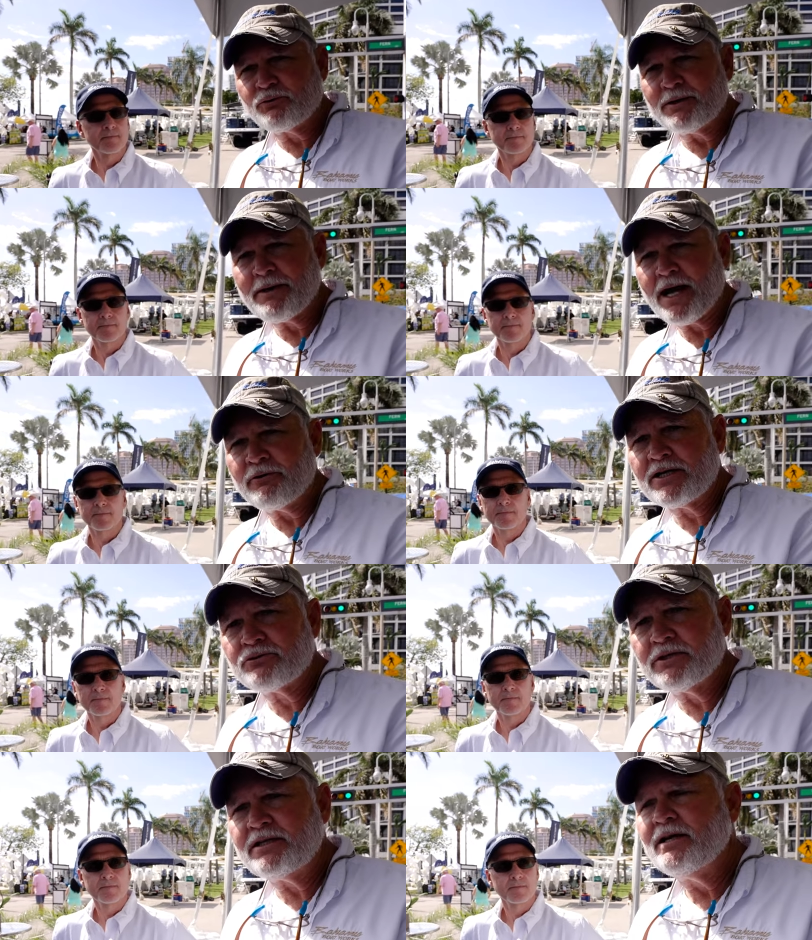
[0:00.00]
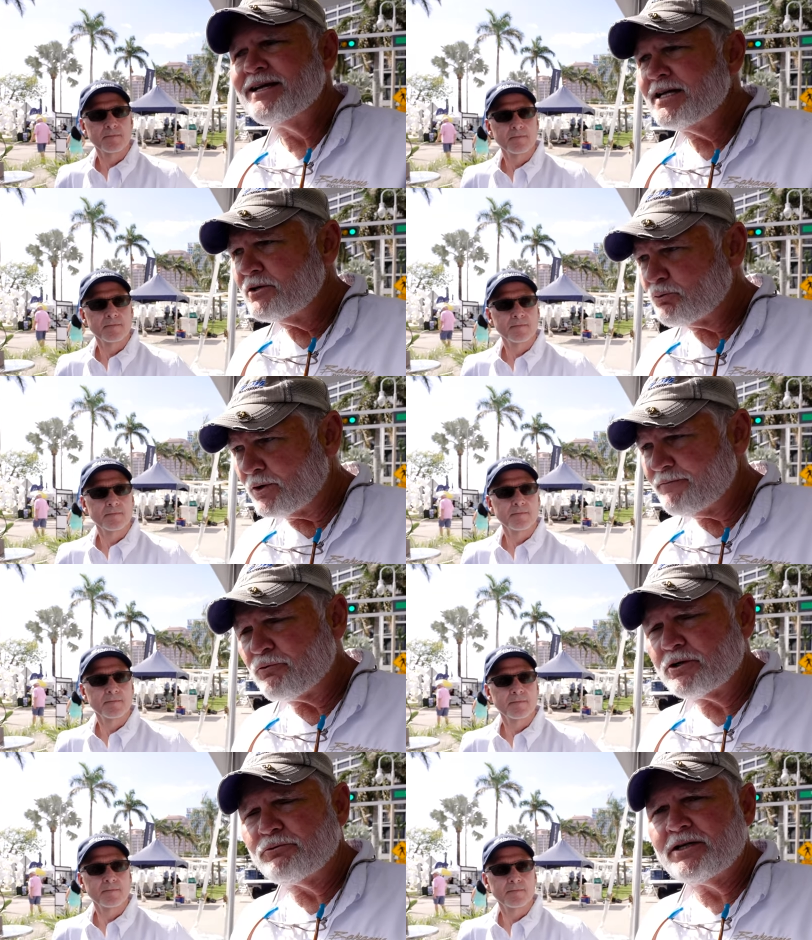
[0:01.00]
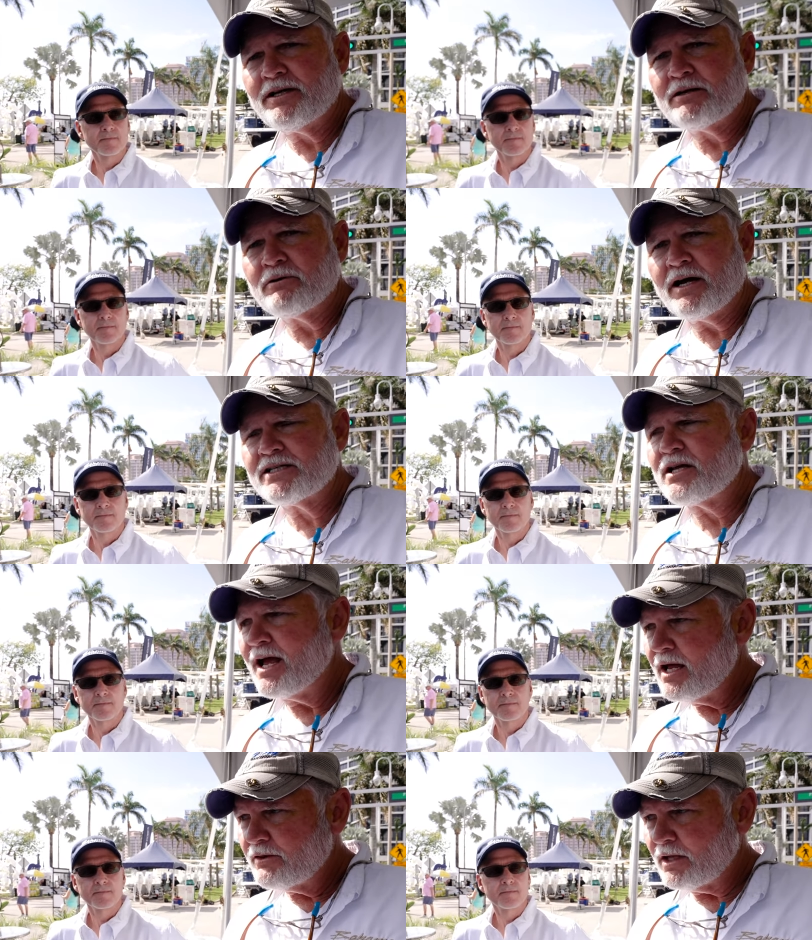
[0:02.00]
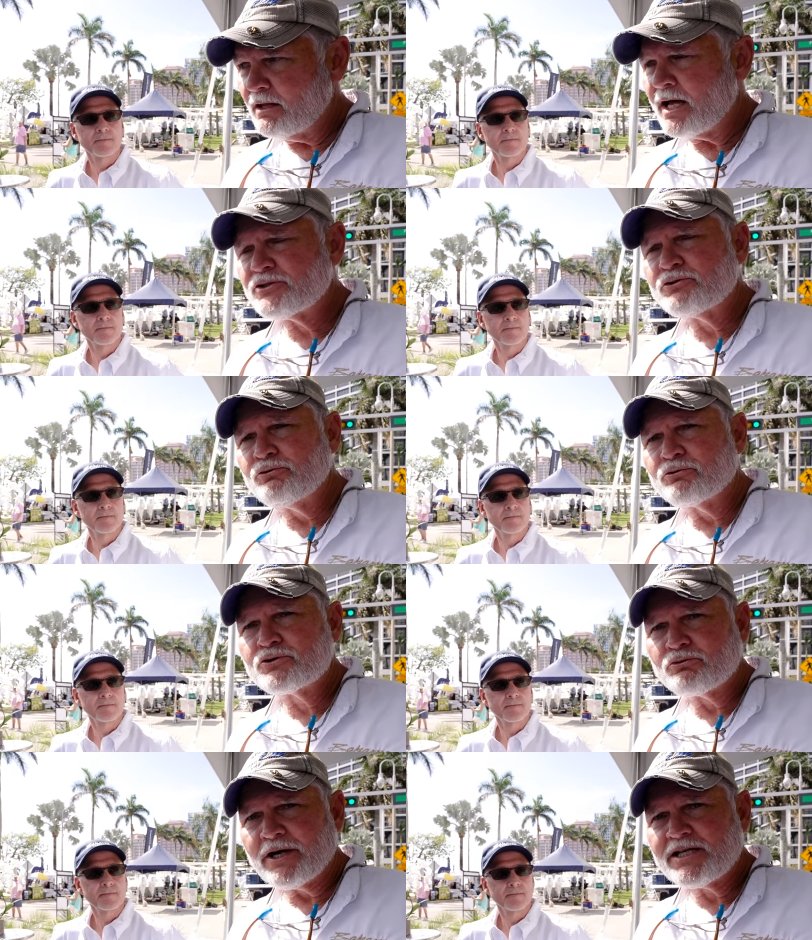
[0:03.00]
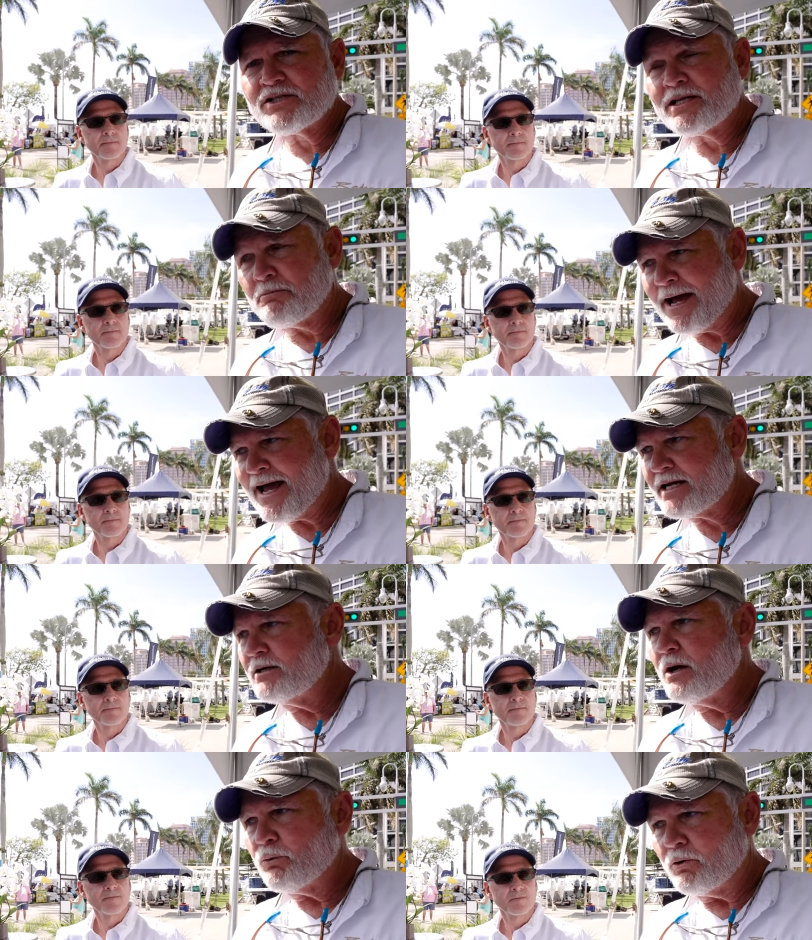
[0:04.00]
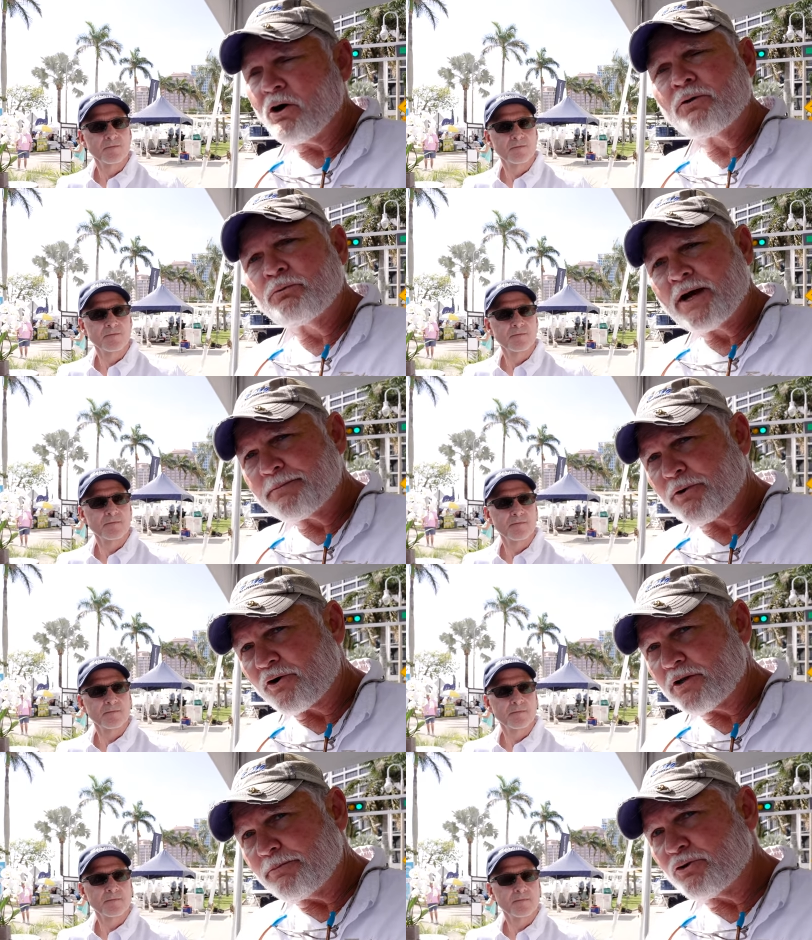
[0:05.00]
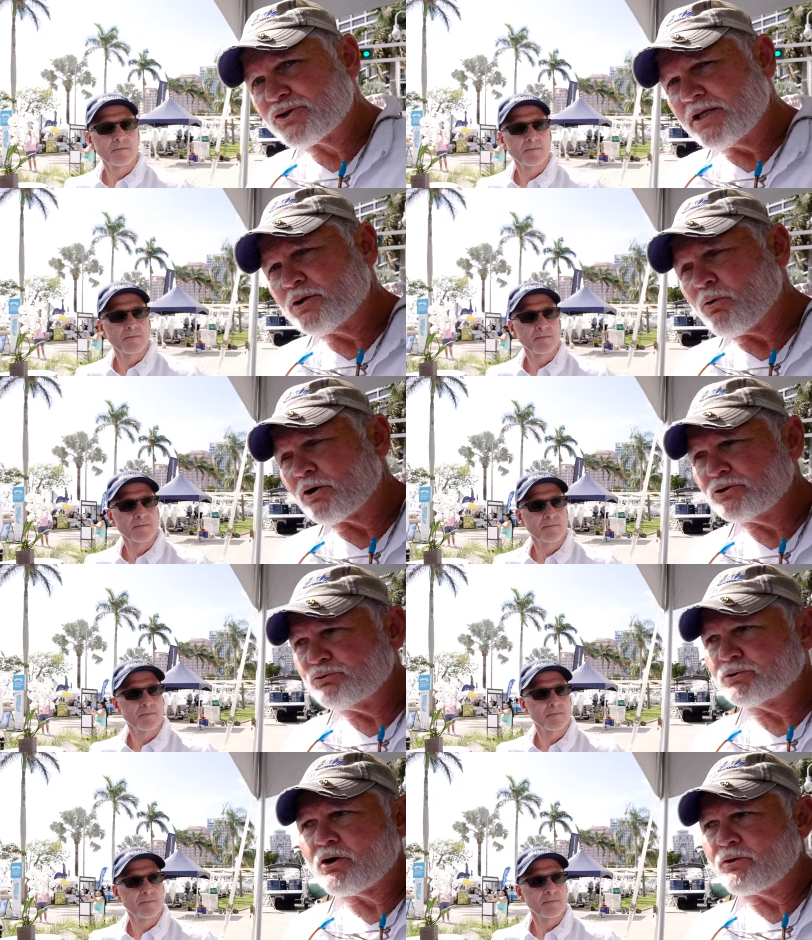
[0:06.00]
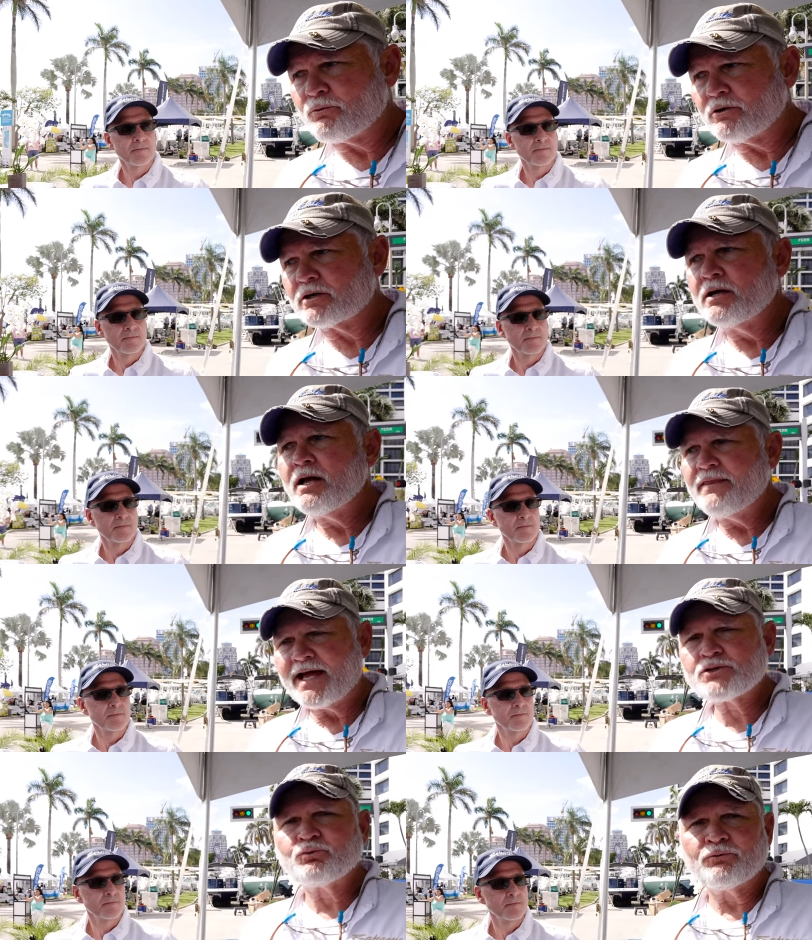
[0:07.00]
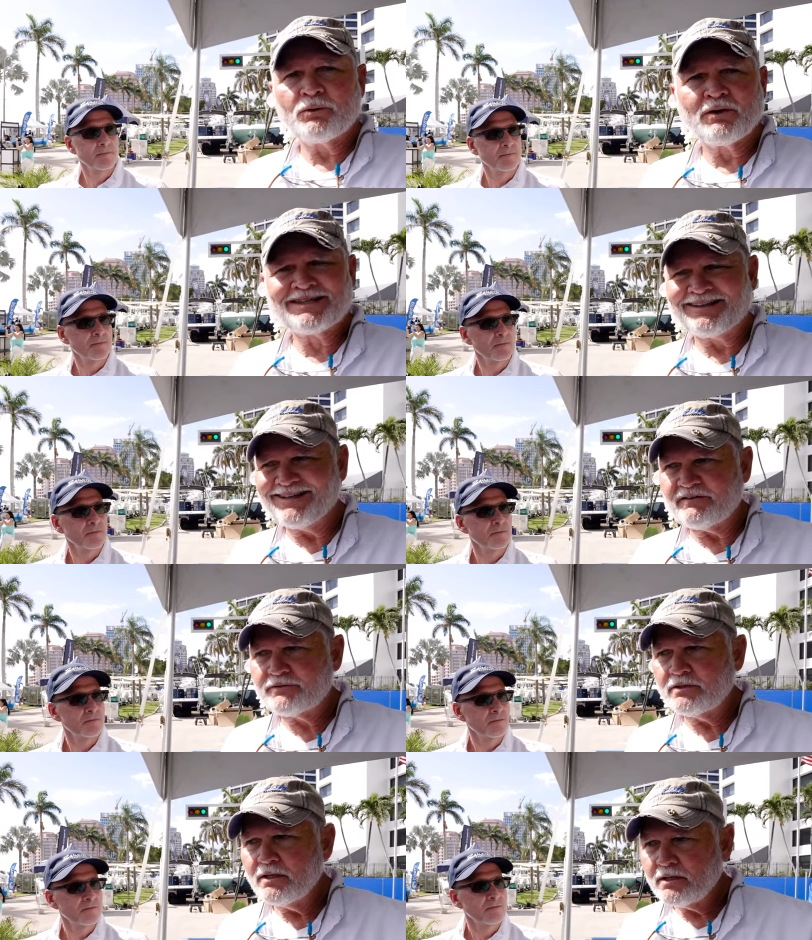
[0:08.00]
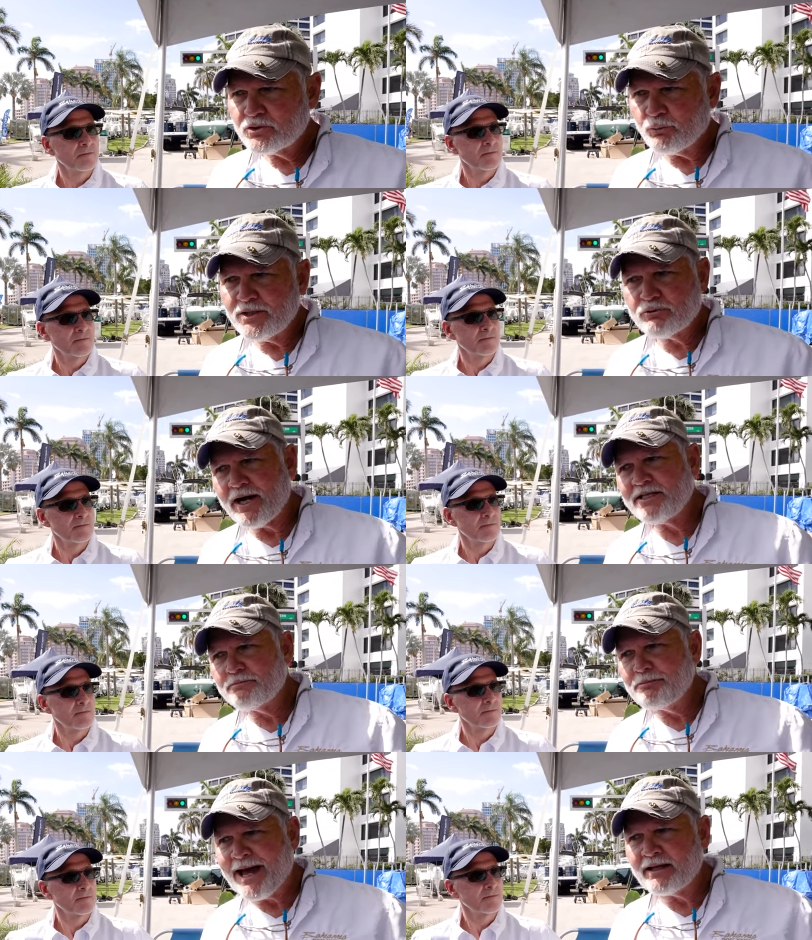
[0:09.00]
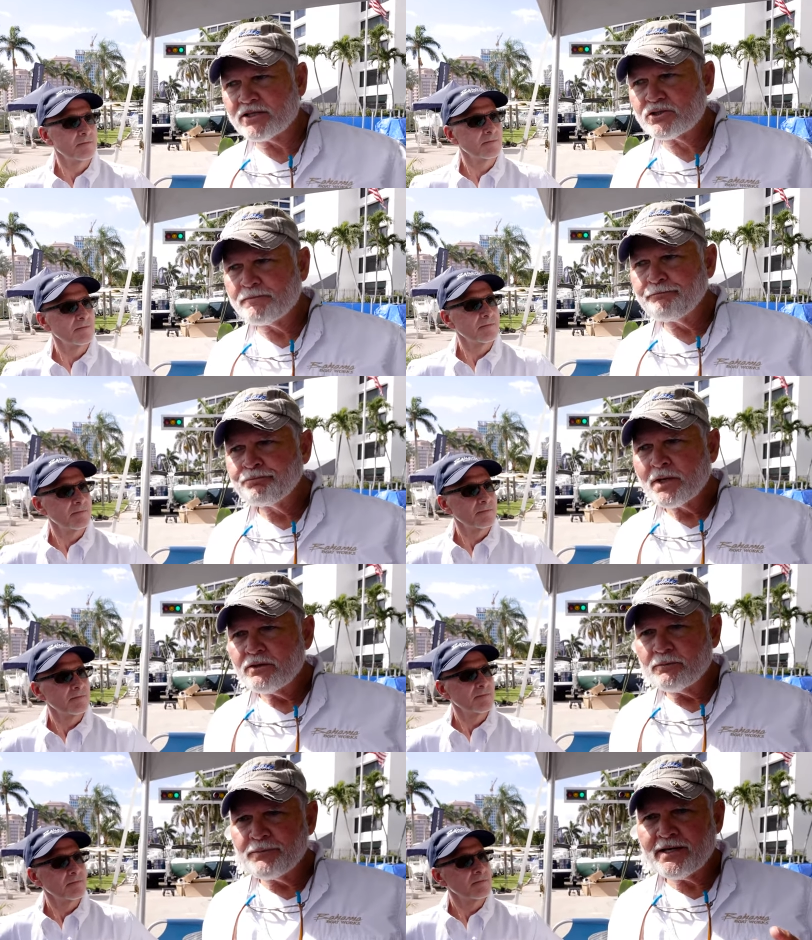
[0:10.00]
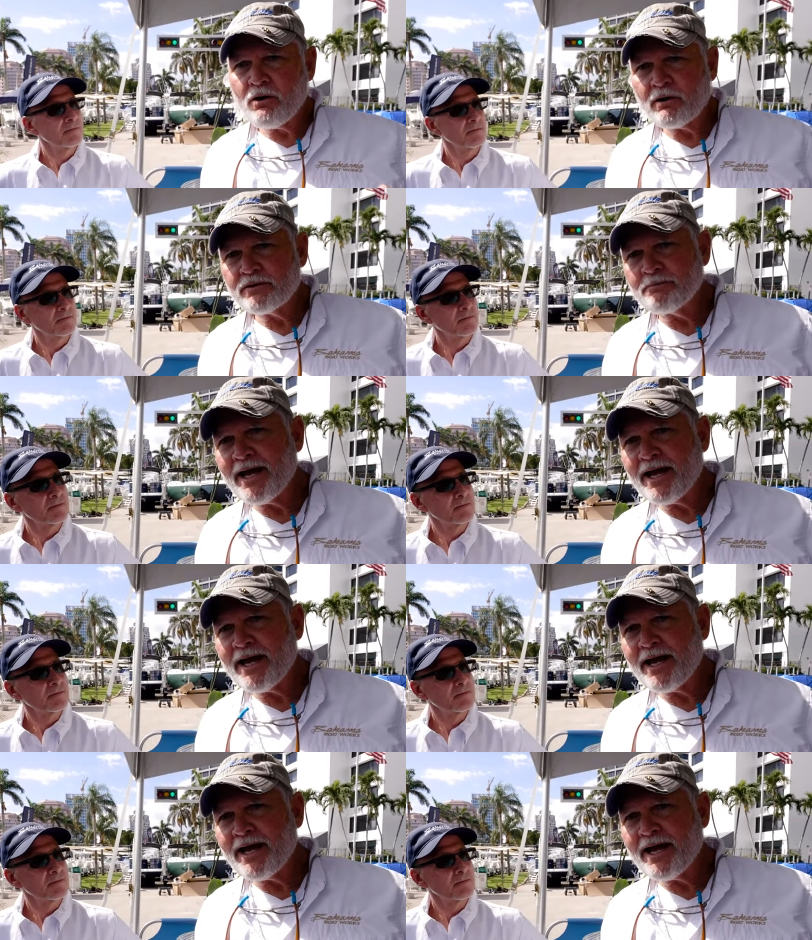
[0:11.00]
Speaker 1: degree bow entry, okay, 24 degree dead rise, the longitudinal strakes in the back, mm-hmm. all the wet part of the boat's in the water doing all the work. That's where we want the lift. So we tried to balance the big, the